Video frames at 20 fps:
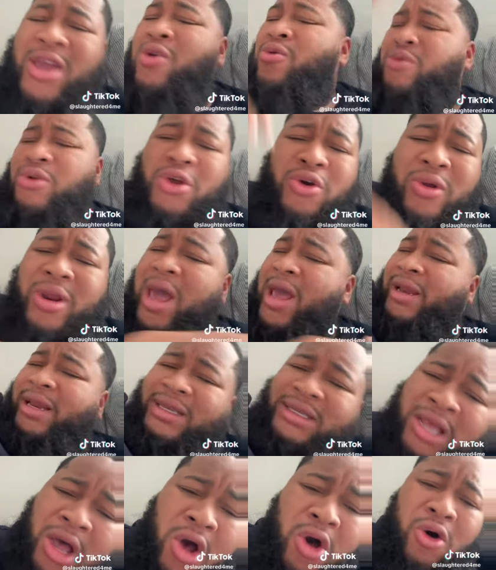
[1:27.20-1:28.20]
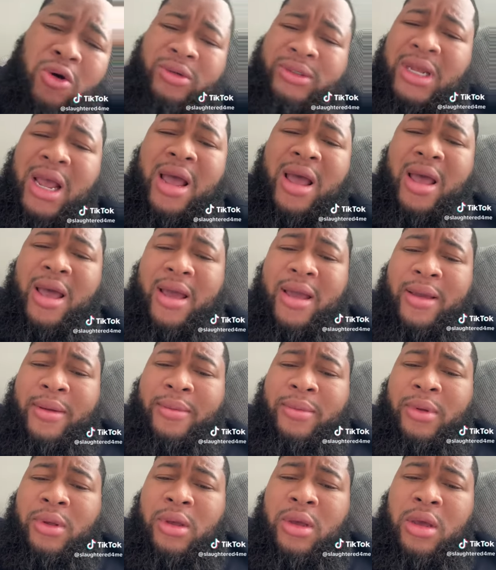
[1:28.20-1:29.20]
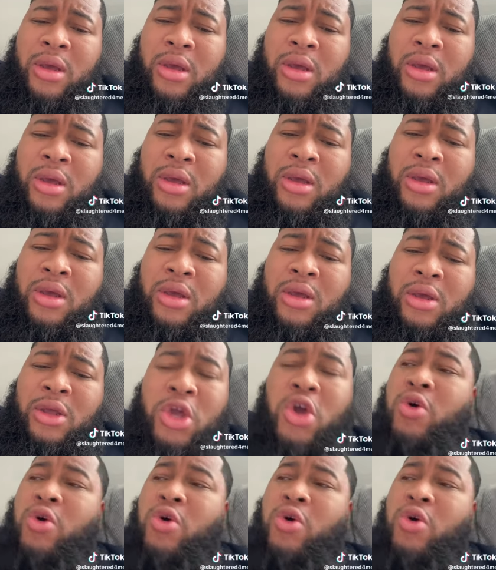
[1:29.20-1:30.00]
knew that this whole time. You